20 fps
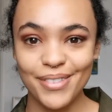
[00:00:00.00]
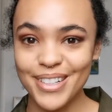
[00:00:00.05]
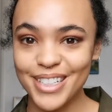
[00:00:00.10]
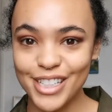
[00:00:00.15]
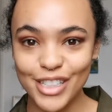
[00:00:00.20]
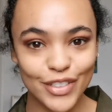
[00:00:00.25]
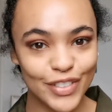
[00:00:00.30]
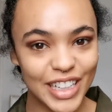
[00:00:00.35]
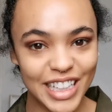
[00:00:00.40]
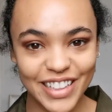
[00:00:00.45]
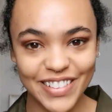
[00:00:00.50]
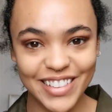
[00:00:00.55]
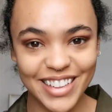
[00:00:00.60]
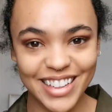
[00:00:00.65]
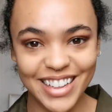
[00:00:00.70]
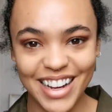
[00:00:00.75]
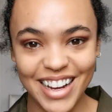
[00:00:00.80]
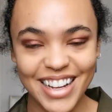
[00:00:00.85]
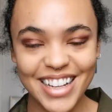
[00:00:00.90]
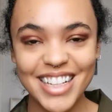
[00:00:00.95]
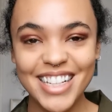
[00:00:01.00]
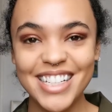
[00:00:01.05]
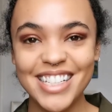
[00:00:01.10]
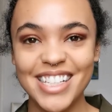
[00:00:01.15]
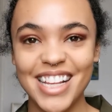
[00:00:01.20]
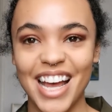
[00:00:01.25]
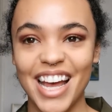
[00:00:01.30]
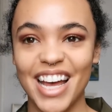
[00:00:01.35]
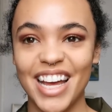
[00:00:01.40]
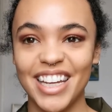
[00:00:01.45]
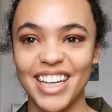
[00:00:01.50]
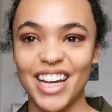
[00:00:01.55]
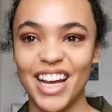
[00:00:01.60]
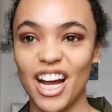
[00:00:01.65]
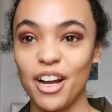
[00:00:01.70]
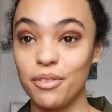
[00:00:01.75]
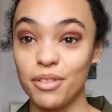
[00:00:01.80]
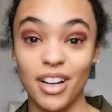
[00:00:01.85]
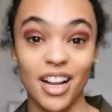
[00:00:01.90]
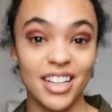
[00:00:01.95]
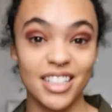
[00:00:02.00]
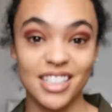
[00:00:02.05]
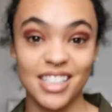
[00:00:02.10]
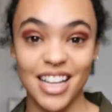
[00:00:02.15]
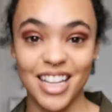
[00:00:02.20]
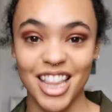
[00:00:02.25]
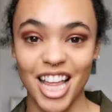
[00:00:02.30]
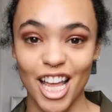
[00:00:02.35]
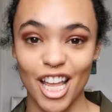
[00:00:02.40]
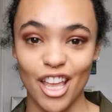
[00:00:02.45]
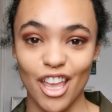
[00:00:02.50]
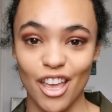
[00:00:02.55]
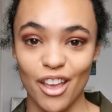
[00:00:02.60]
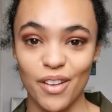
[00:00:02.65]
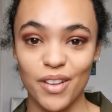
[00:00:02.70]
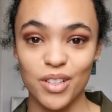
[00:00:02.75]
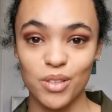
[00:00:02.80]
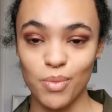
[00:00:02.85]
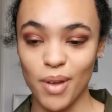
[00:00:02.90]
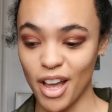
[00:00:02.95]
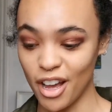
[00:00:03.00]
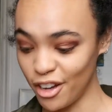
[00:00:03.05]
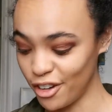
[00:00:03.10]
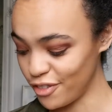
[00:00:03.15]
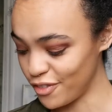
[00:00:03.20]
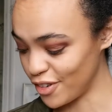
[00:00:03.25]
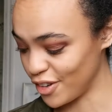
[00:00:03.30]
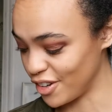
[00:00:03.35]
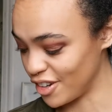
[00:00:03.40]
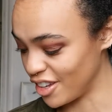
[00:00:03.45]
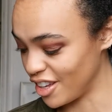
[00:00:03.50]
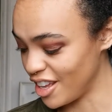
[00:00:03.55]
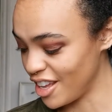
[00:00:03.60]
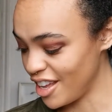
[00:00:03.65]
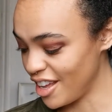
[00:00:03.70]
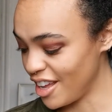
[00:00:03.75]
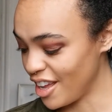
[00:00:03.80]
which is really nice, and I would like to say thank you as well for